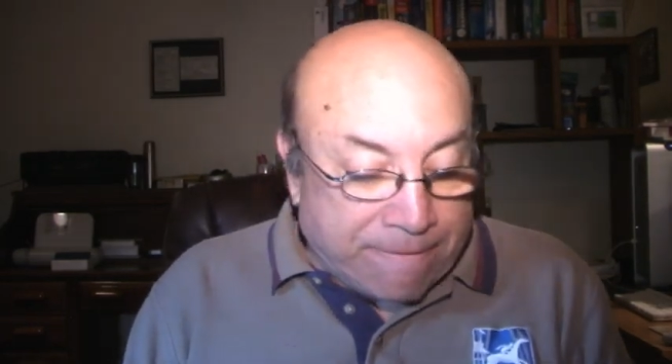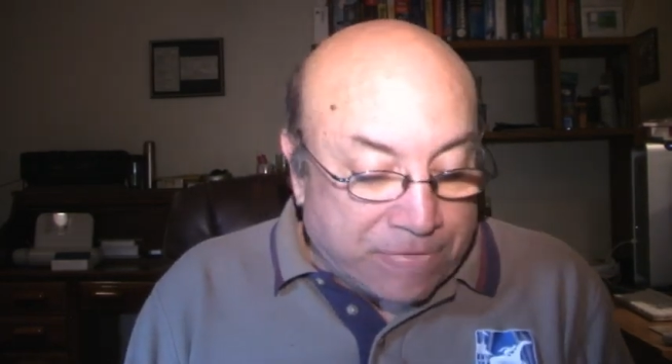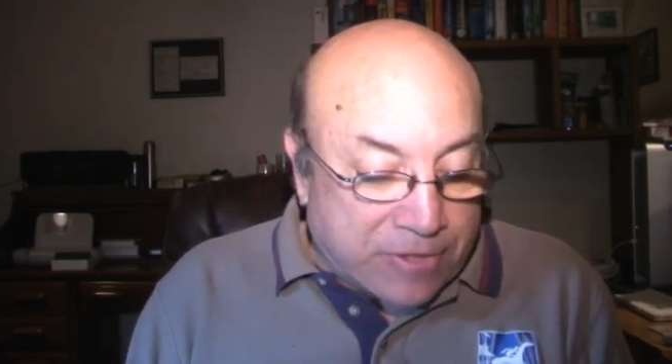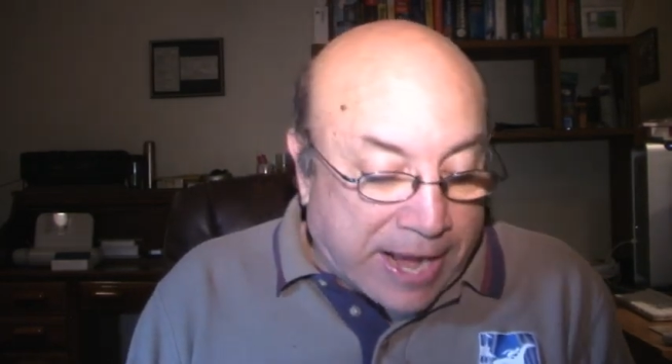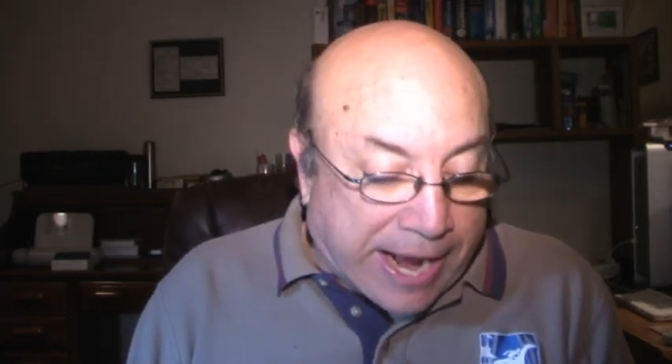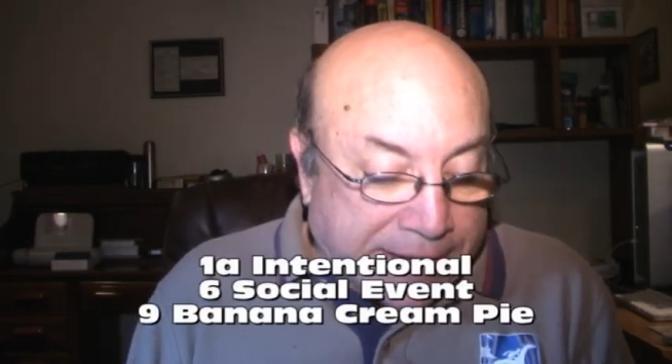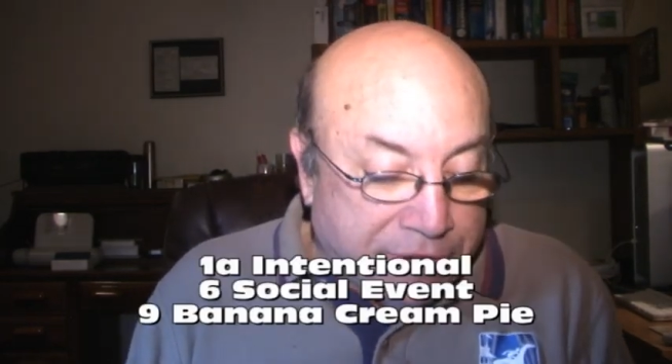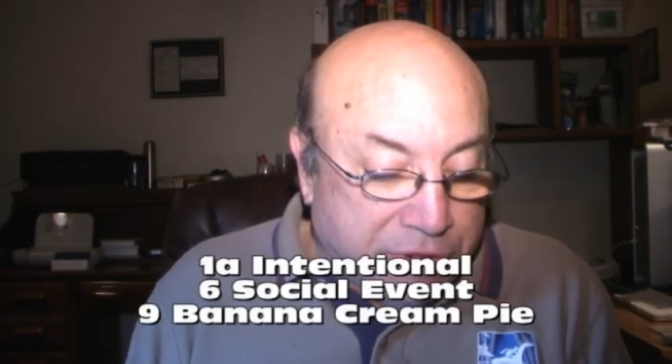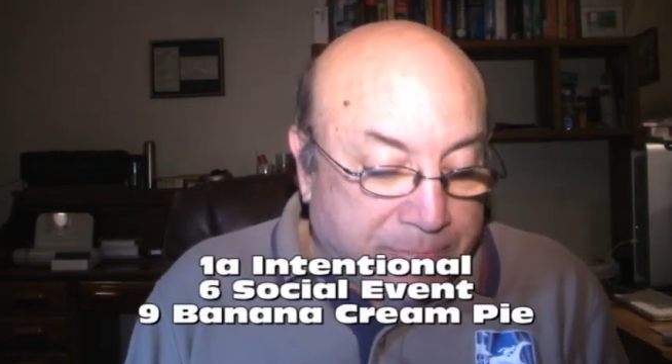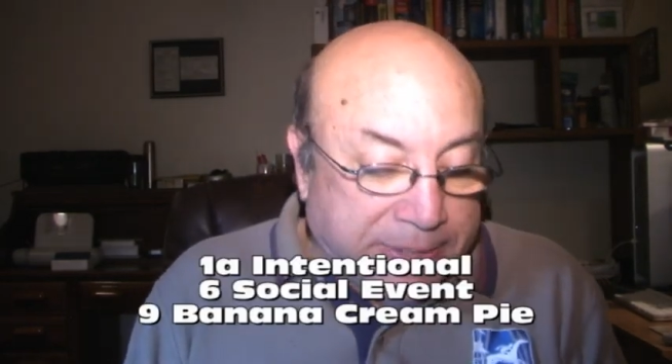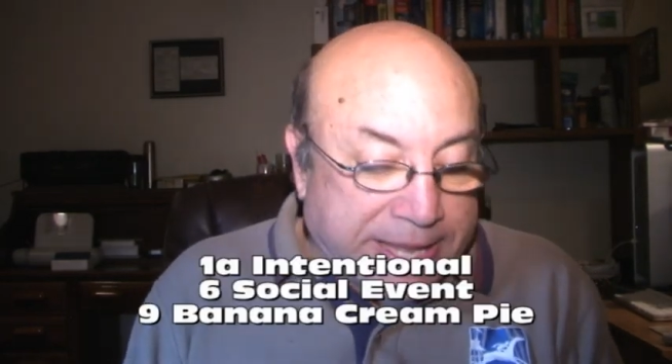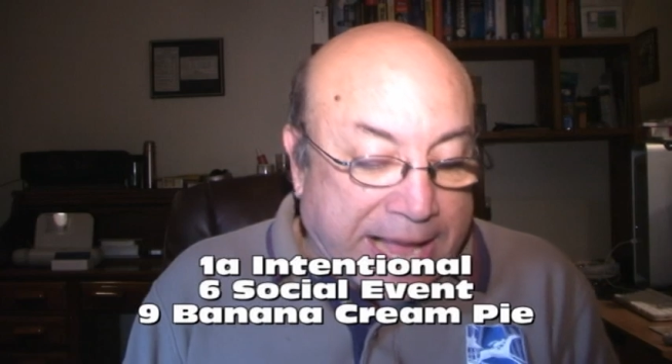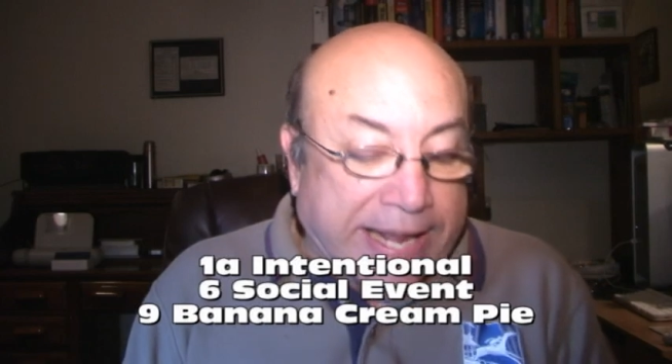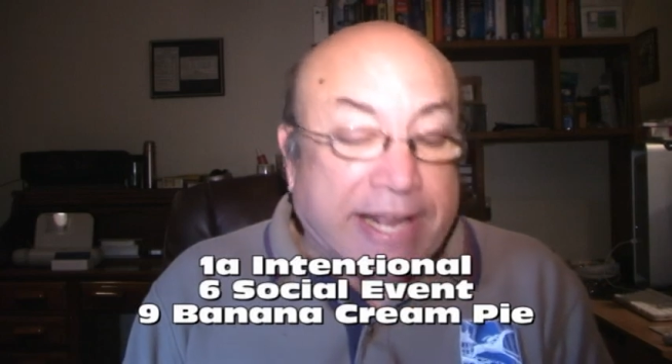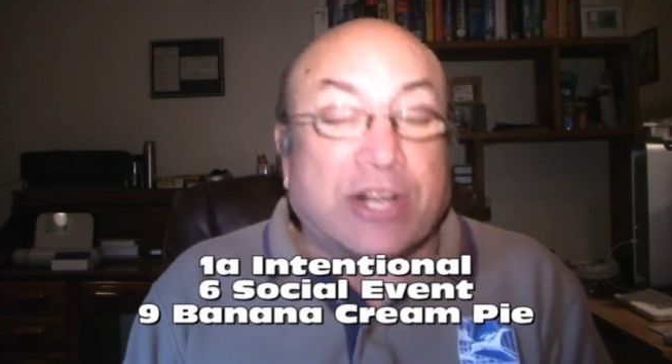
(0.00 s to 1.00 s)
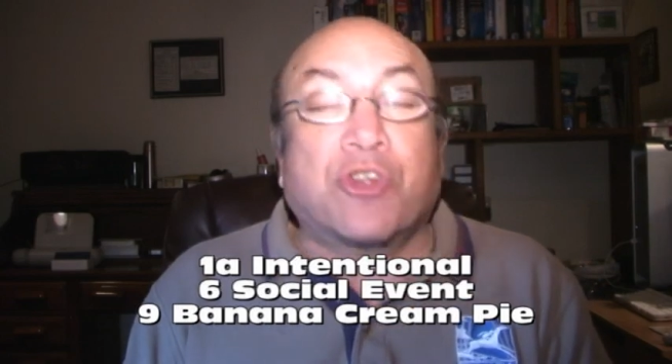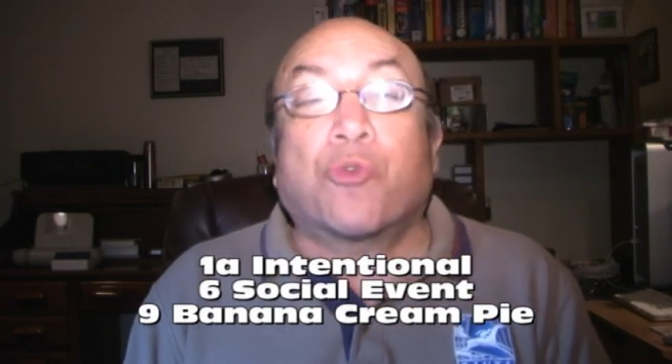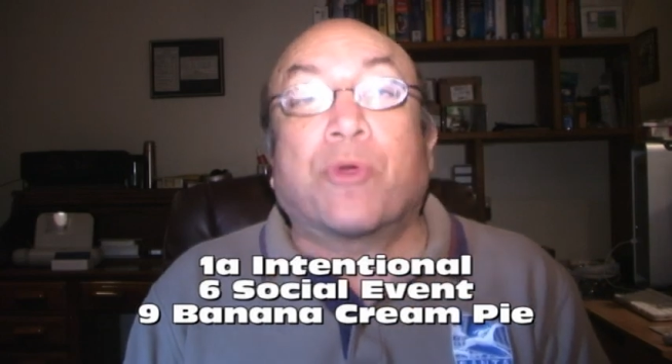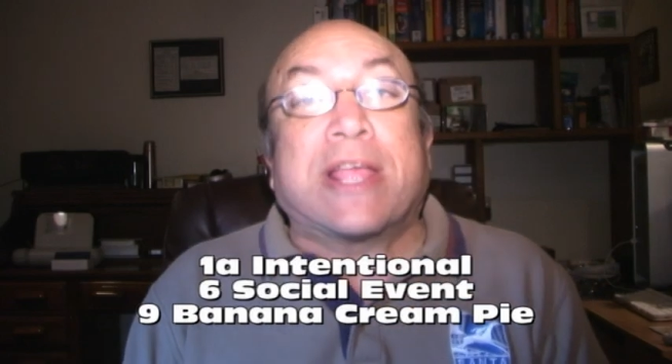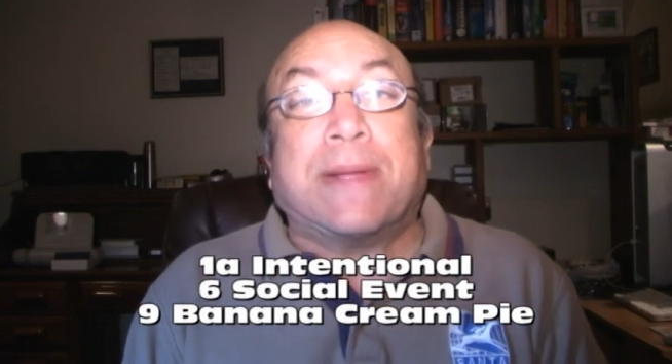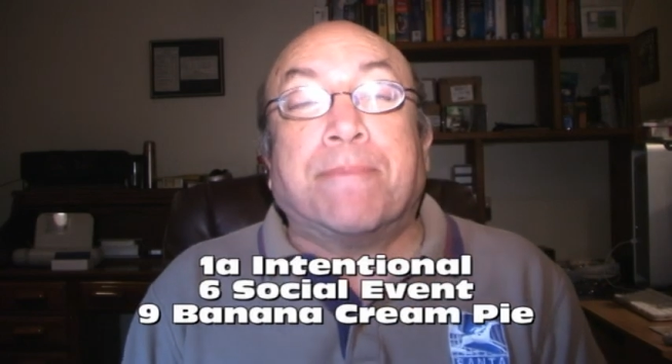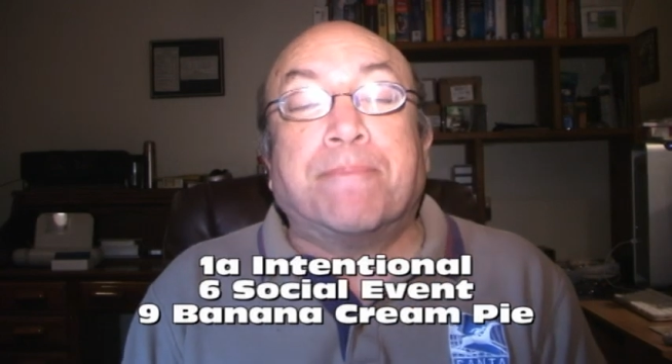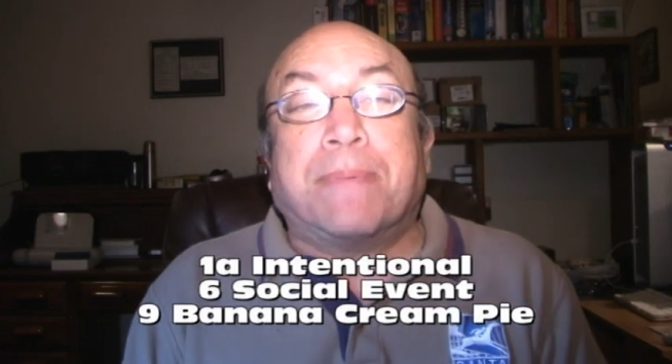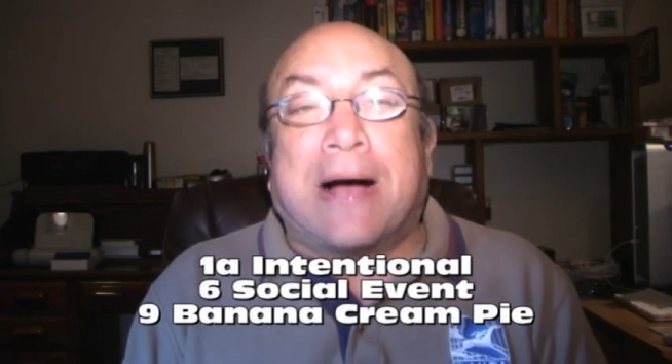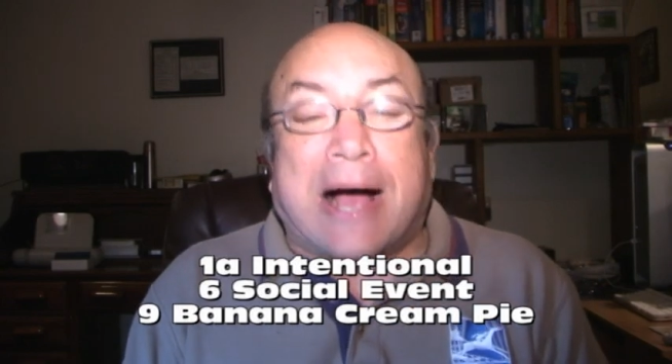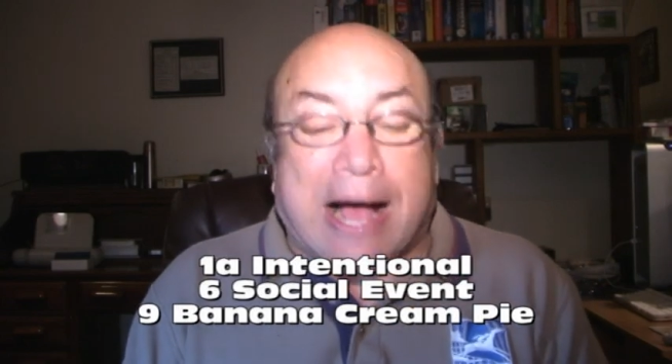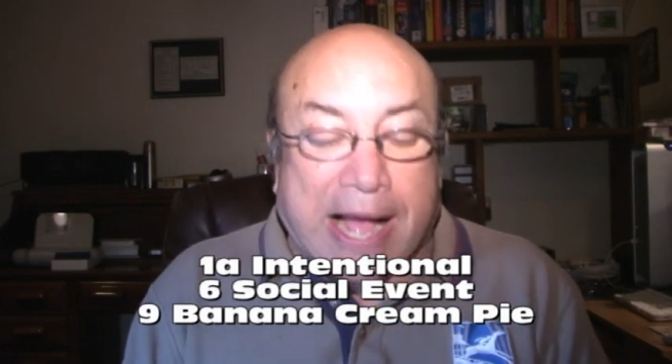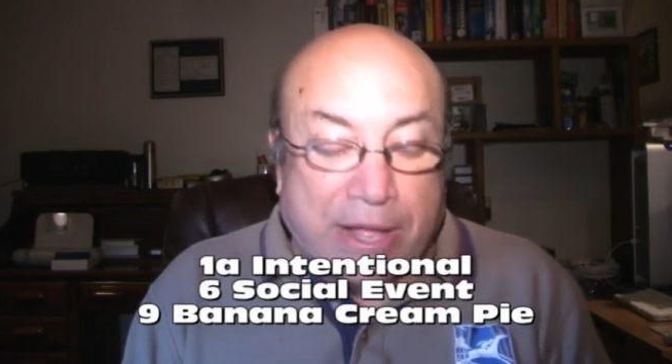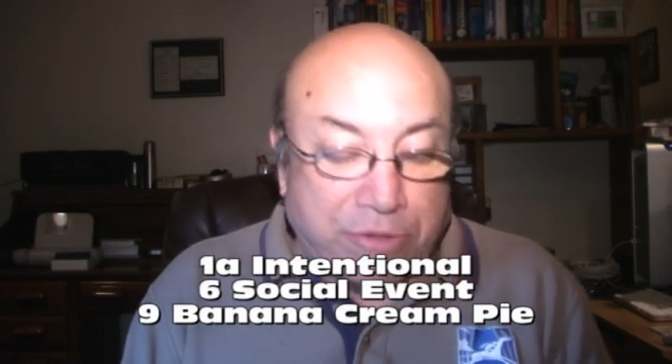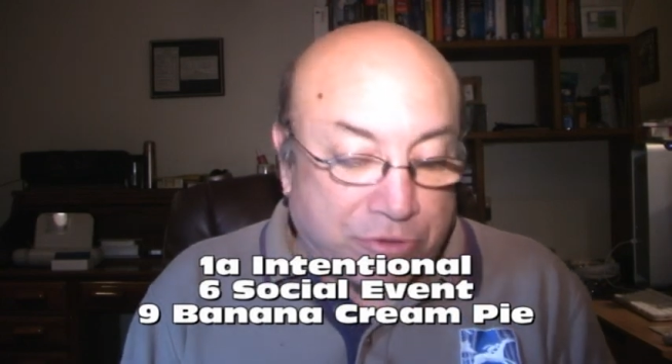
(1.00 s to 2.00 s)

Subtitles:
9 is banana cream pie.